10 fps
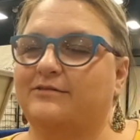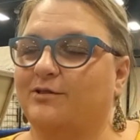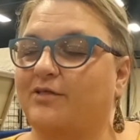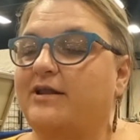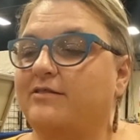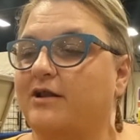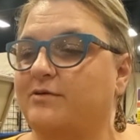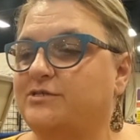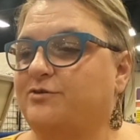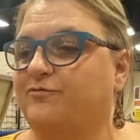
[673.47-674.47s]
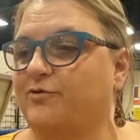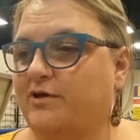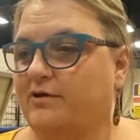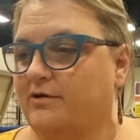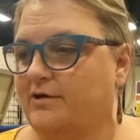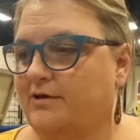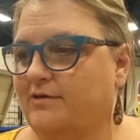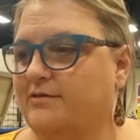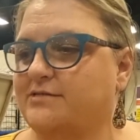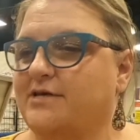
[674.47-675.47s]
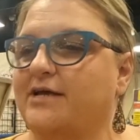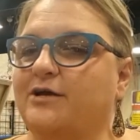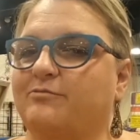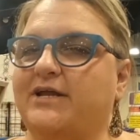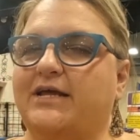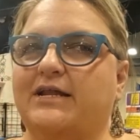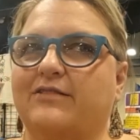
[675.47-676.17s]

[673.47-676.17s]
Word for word: the lady that I went to for the psychic reading.